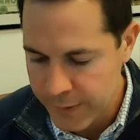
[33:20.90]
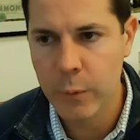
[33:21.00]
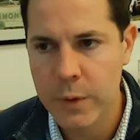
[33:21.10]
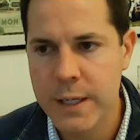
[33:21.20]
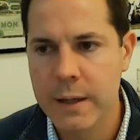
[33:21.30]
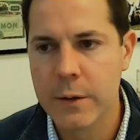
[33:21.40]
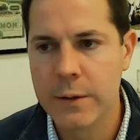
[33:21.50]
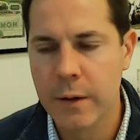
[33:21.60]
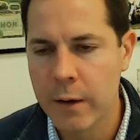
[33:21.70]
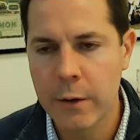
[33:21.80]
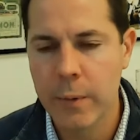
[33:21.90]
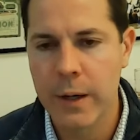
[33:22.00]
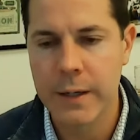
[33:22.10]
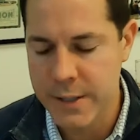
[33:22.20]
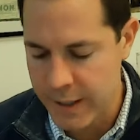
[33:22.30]
would say that the
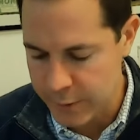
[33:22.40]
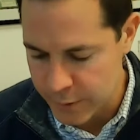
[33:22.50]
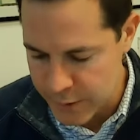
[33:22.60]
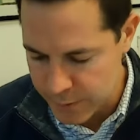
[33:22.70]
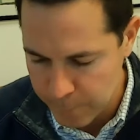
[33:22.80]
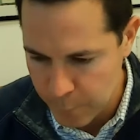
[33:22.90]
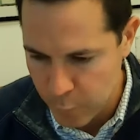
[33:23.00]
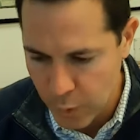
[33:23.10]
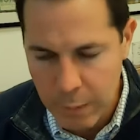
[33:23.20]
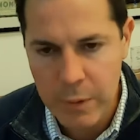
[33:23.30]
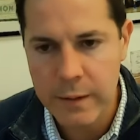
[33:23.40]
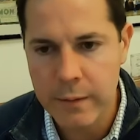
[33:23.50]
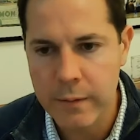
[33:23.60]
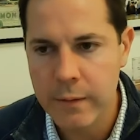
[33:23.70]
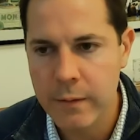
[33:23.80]
underwriting standards probably
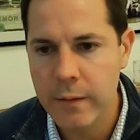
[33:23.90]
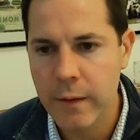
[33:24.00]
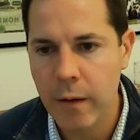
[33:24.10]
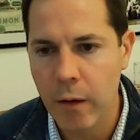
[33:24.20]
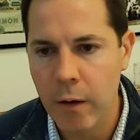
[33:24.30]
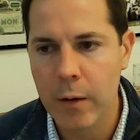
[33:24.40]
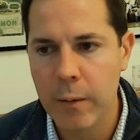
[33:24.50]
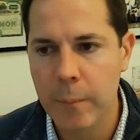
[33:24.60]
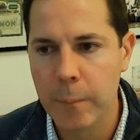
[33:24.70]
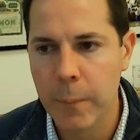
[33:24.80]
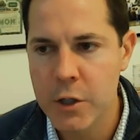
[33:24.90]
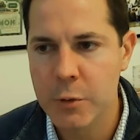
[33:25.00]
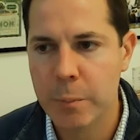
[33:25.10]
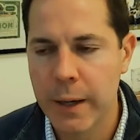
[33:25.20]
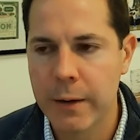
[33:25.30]
are
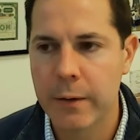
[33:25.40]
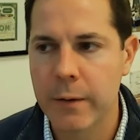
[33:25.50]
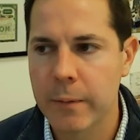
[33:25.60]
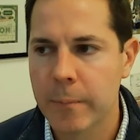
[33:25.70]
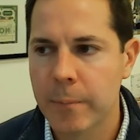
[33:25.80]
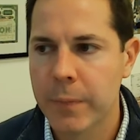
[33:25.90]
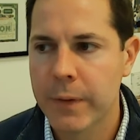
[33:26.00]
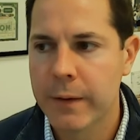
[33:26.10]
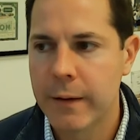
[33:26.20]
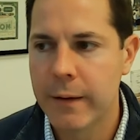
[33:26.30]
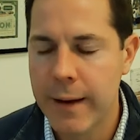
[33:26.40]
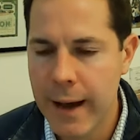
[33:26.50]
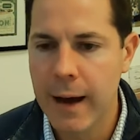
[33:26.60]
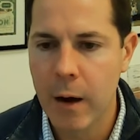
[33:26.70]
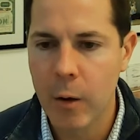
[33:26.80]
much better
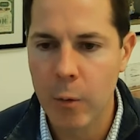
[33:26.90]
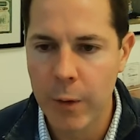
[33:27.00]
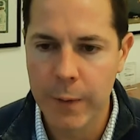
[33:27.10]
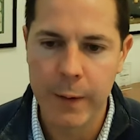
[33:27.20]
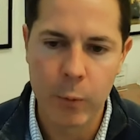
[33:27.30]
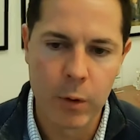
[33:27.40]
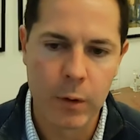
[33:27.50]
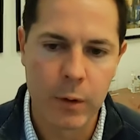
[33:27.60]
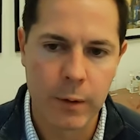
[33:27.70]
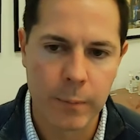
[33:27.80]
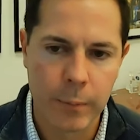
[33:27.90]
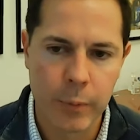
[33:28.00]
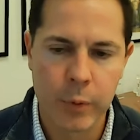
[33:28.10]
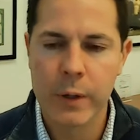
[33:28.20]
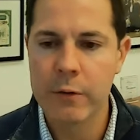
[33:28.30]
now than they were
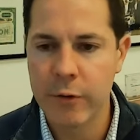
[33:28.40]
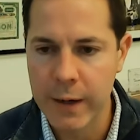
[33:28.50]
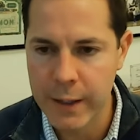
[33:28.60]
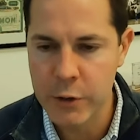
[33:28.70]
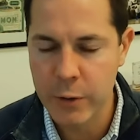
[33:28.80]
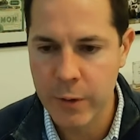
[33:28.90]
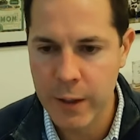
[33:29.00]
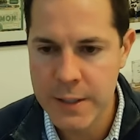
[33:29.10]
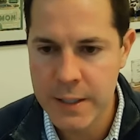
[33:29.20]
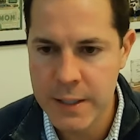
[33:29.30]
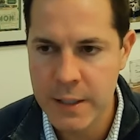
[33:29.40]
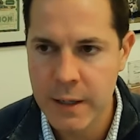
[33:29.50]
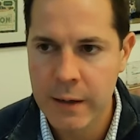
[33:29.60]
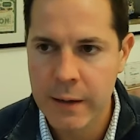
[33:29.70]
pre financial crisis.